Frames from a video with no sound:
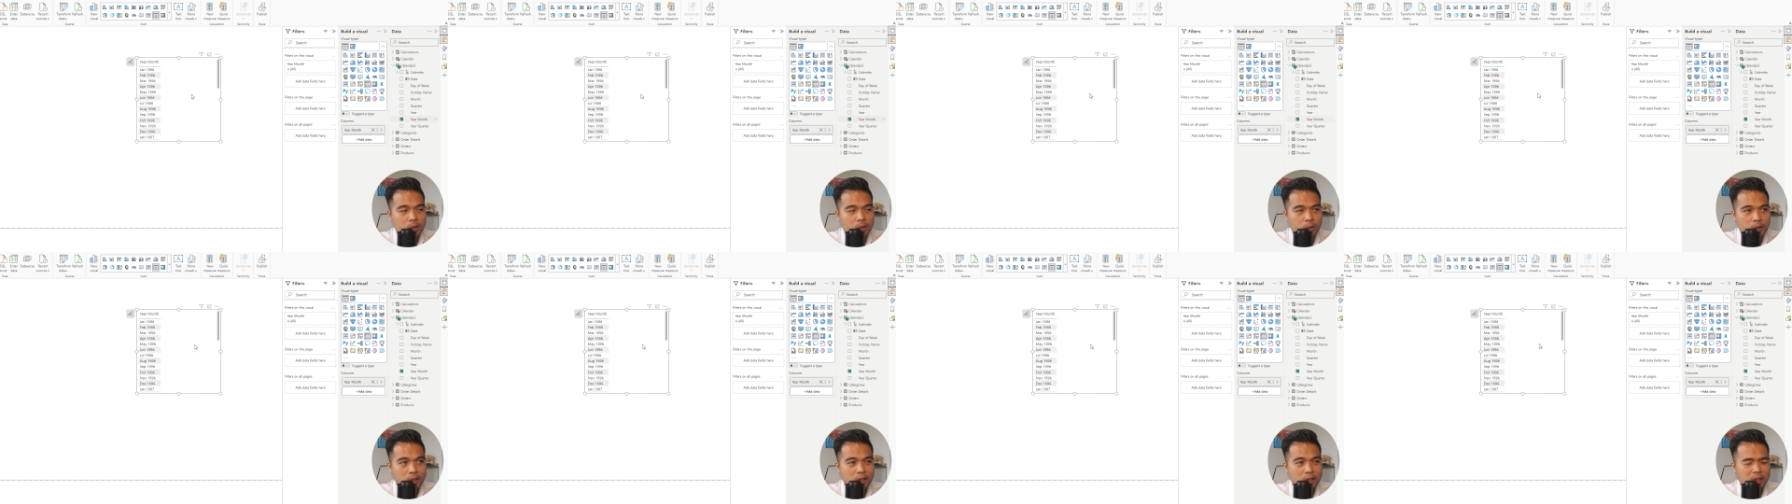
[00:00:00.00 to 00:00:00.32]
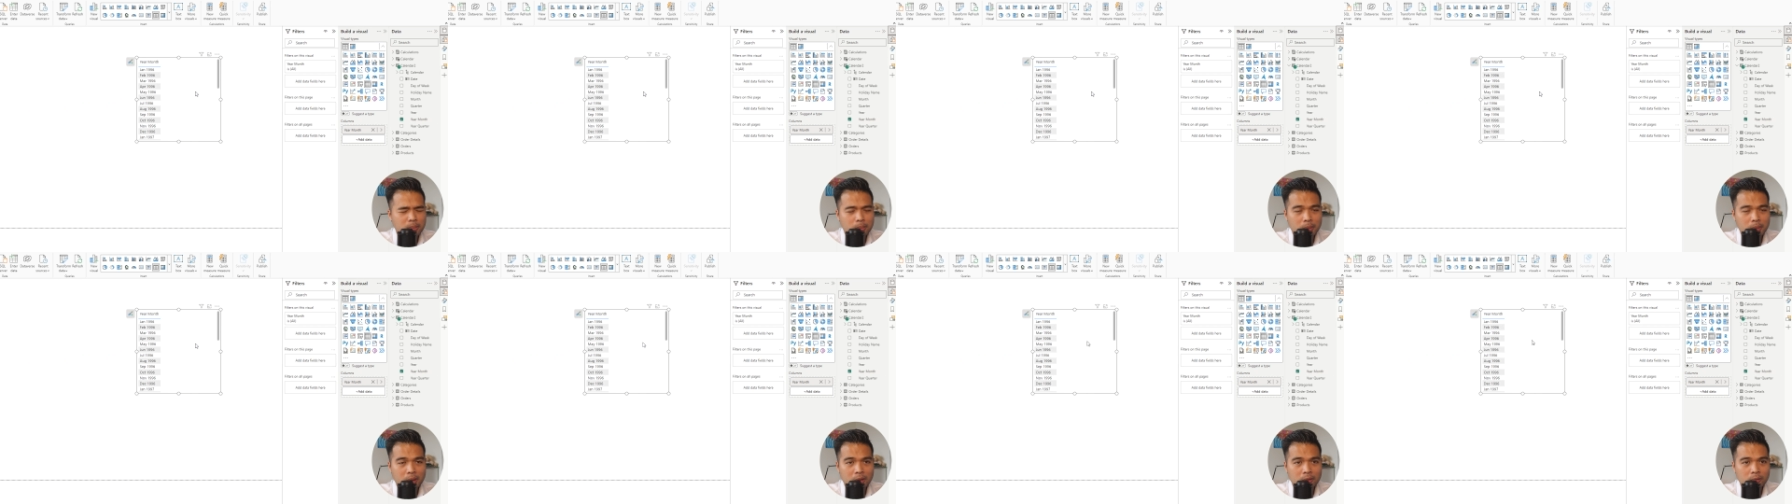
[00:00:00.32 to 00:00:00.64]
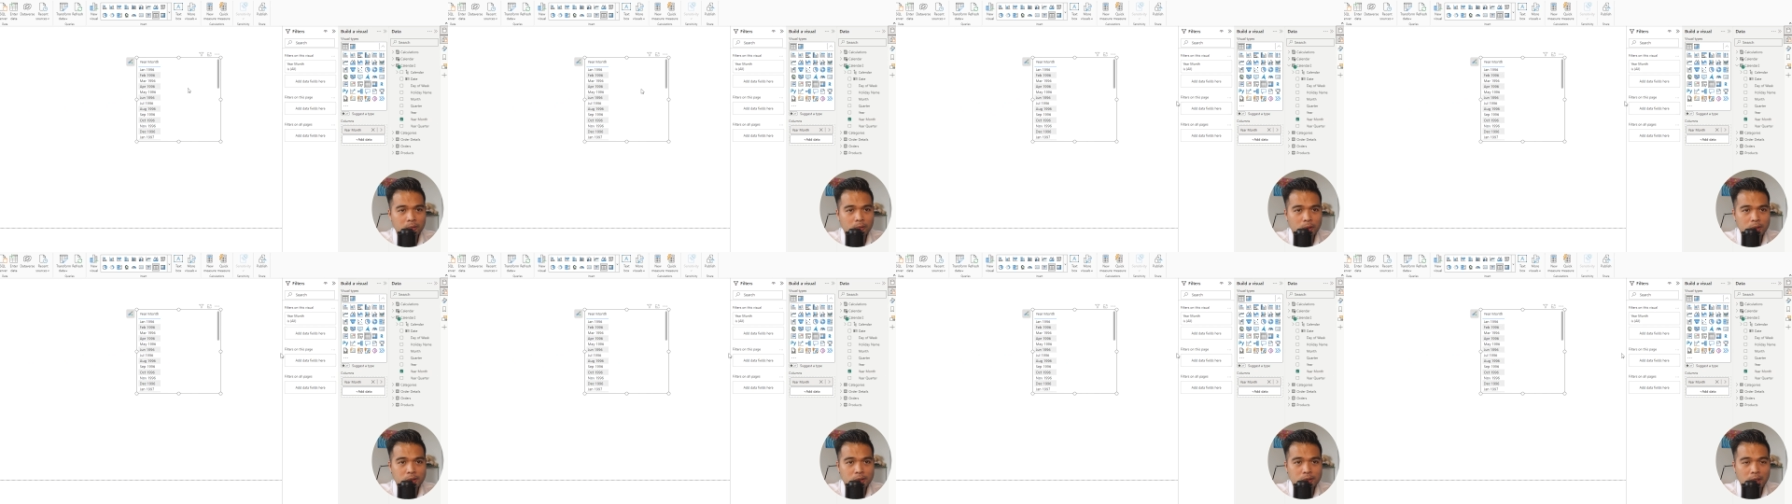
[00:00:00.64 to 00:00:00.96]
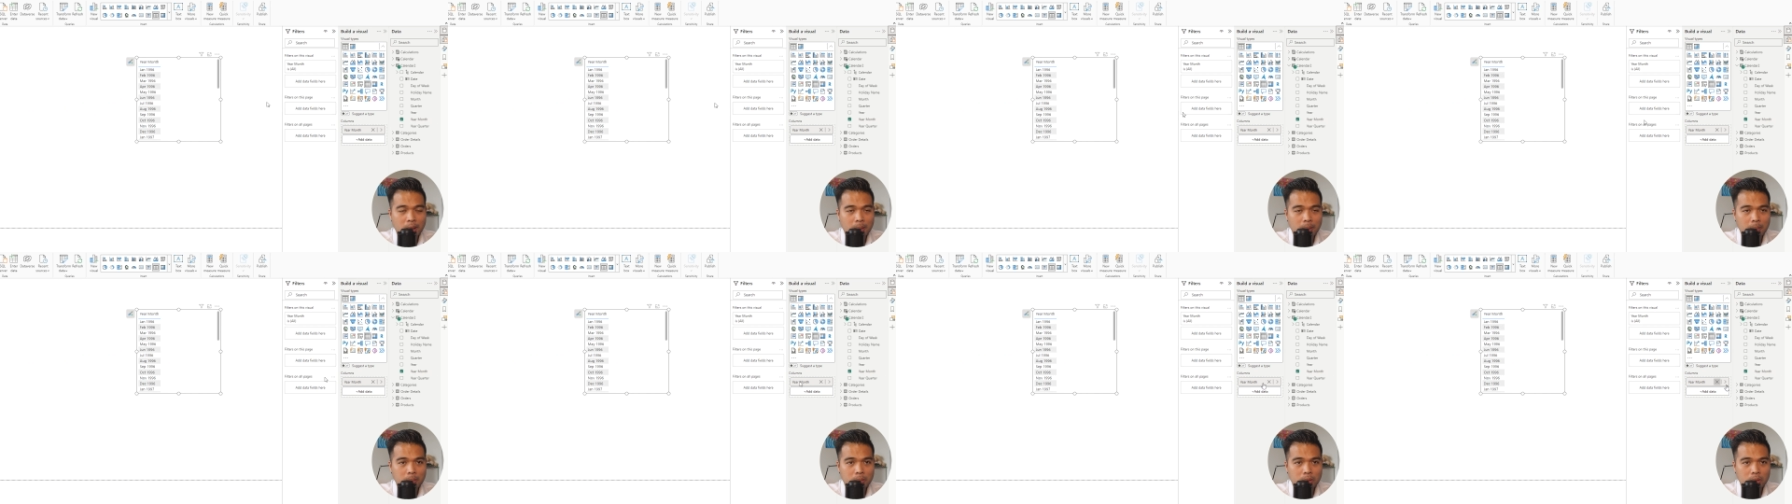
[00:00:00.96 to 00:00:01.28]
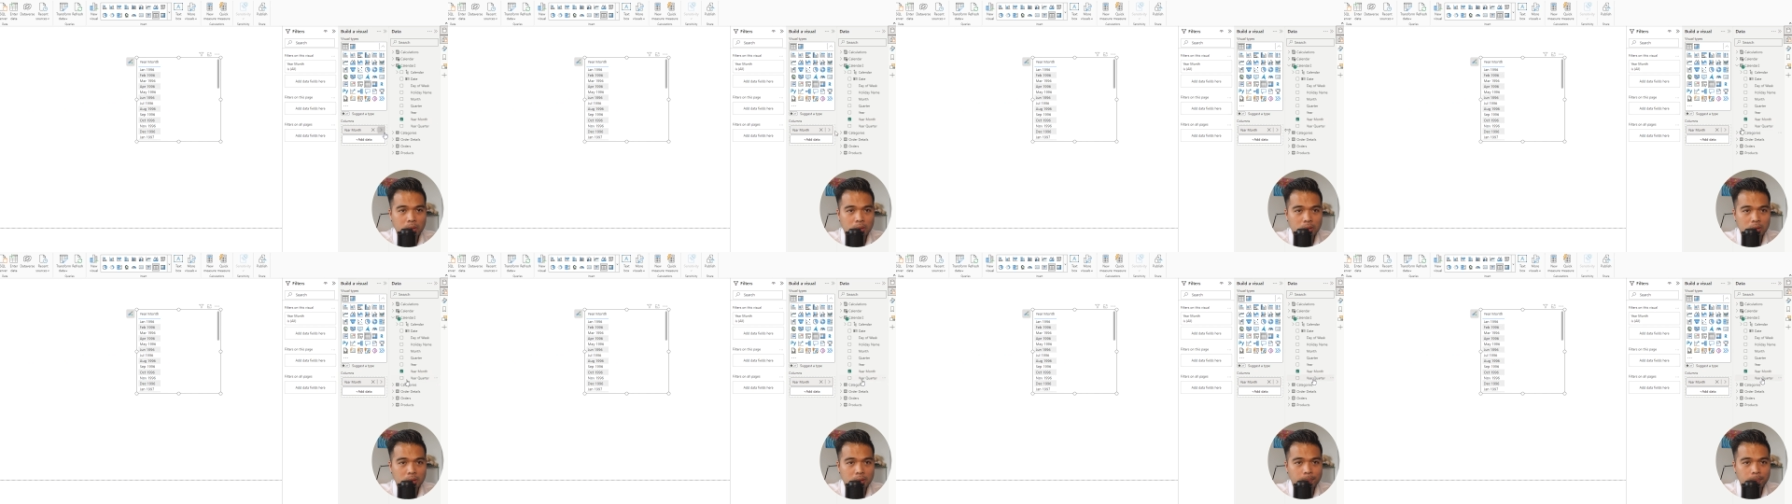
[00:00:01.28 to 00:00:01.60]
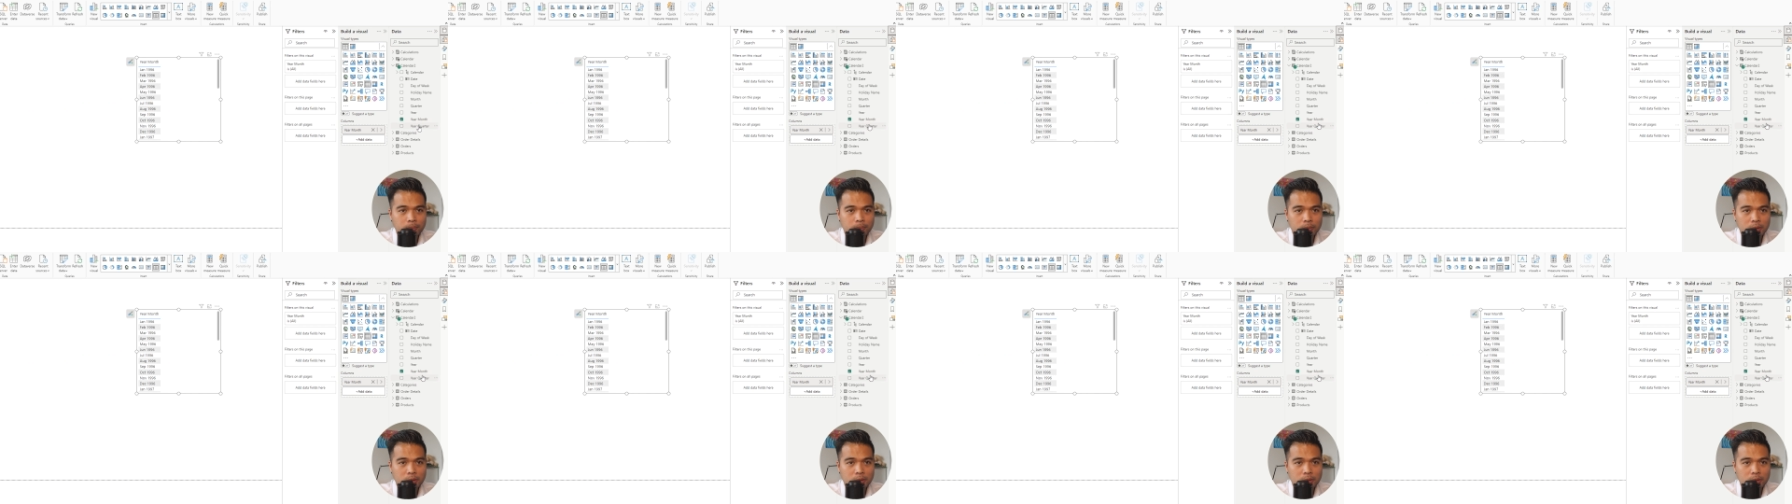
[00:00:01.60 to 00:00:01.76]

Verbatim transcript: So year, month, for example,